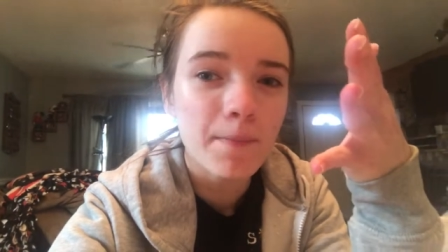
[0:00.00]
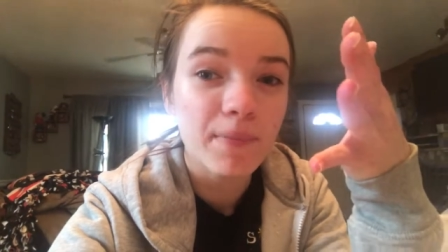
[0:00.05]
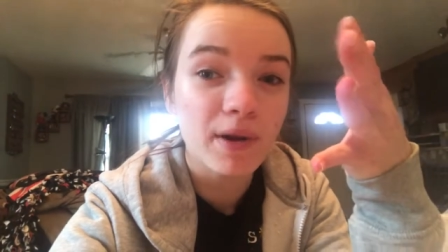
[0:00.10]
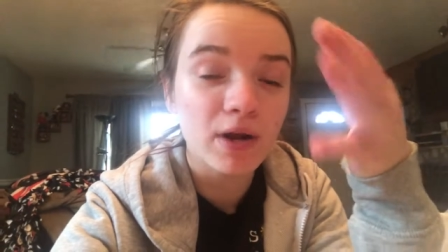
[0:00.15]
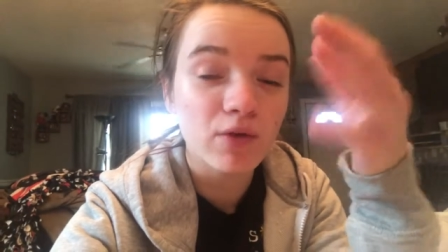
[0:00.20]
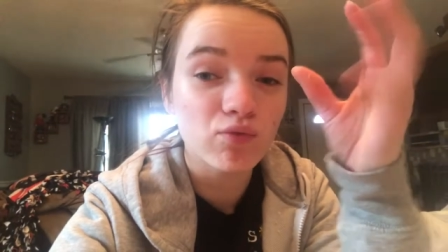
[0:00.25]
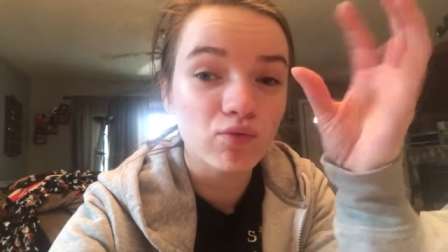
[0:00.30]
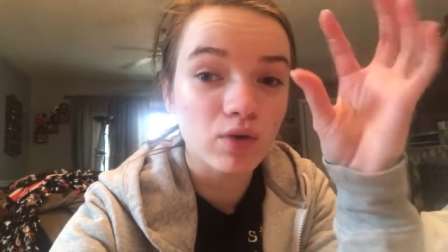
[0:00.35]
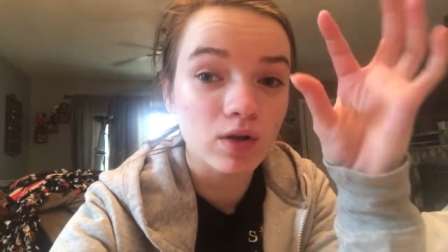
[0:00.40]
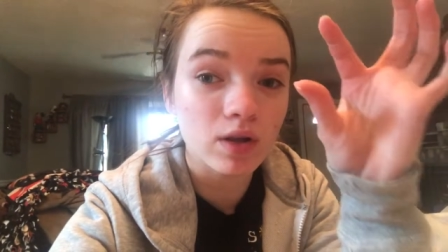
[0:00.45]
But I
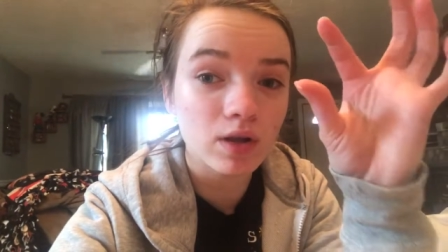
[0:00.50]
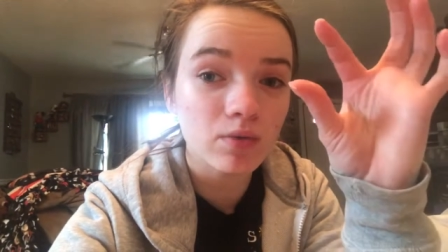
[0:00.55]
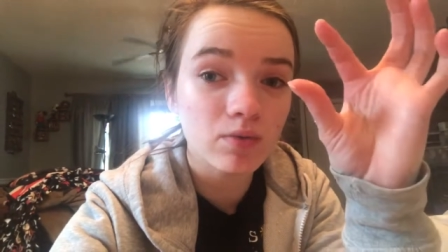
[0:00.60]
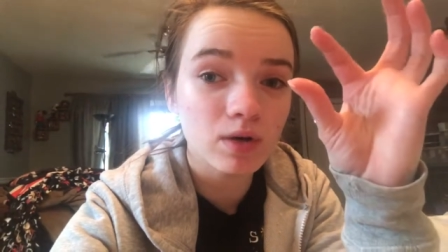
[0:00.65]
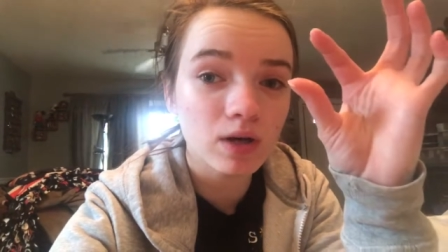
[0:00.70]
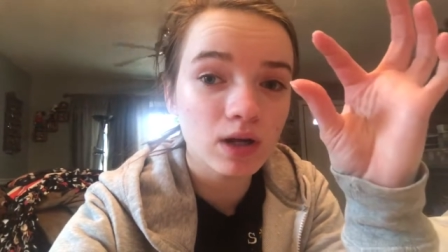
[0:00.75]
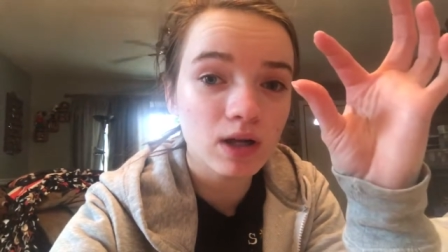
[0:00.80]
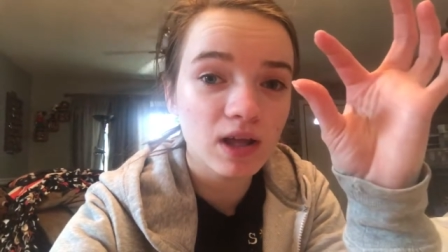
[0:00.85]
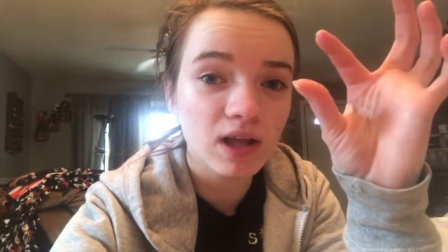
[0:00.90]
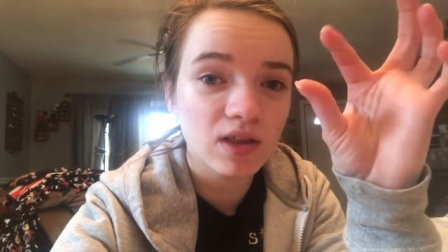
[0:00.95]
really
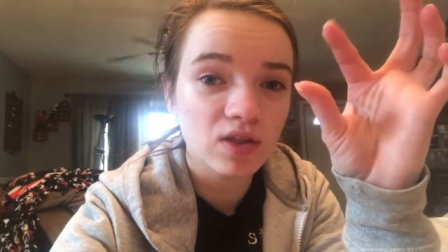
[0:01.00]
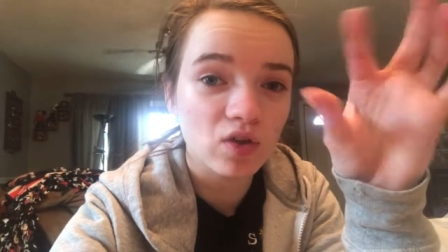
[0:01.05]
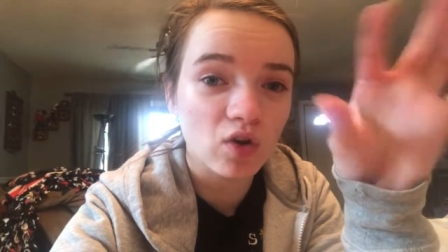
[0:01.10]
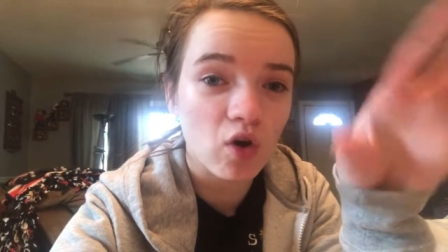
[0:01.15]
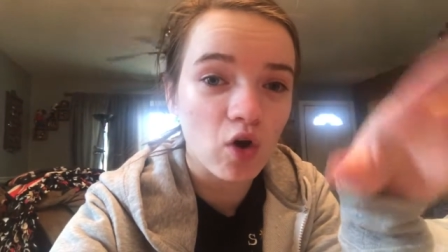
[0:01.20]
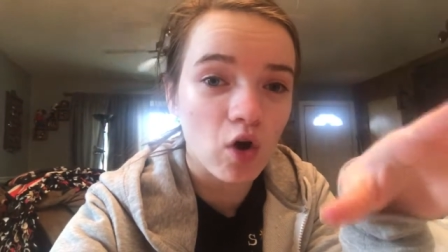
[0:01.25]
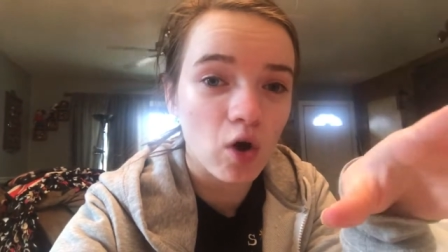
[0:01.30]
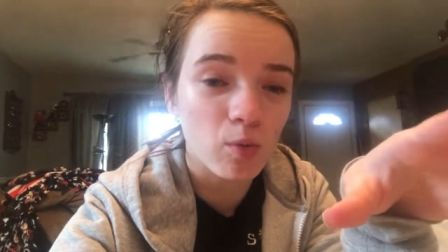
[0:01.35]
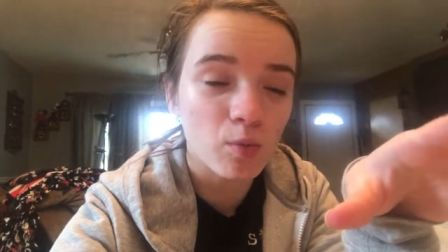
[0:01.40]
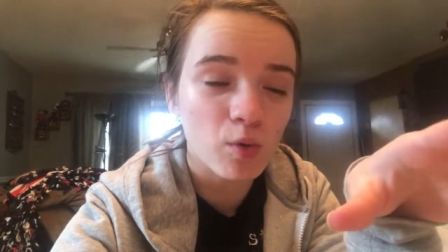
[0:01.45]
wanted to get the
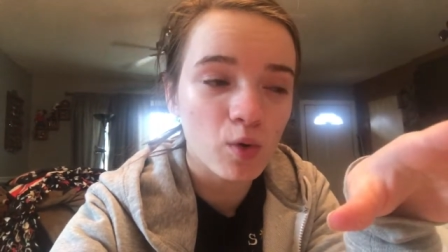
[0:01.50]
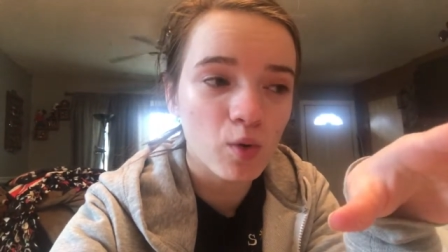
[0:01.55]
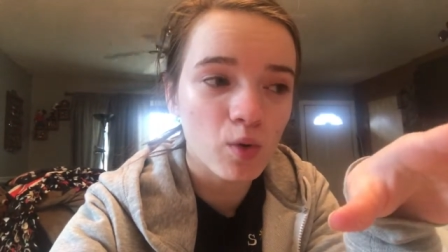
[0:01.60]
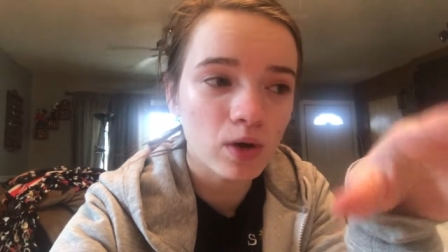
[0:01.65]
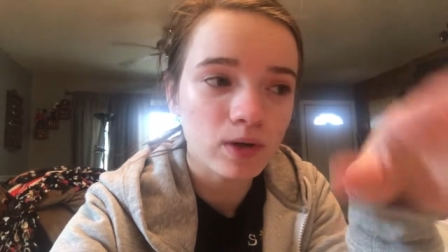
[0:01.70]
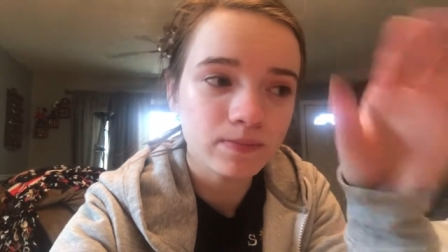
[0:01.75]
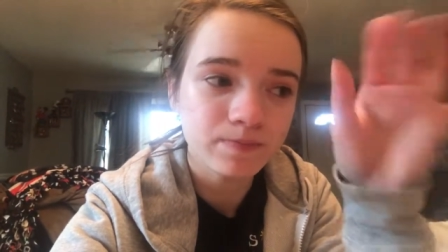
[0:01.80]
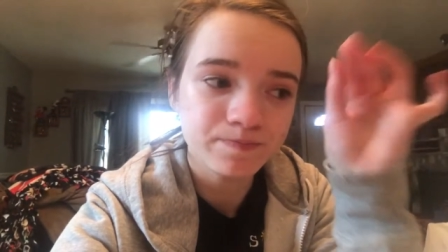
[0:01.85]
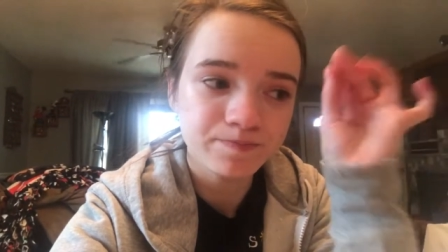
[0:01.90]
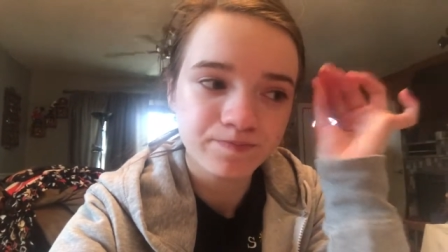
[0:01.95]
caramel
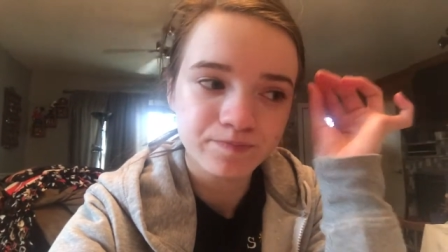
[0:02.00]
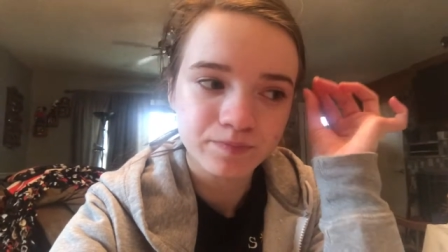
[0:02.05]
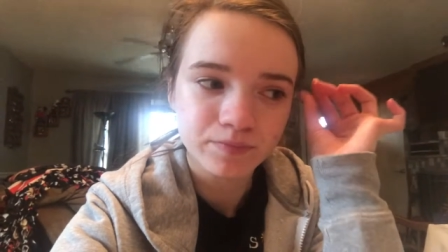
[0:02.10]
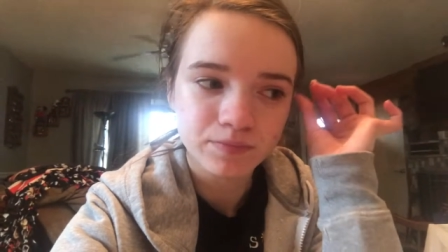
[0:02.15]
one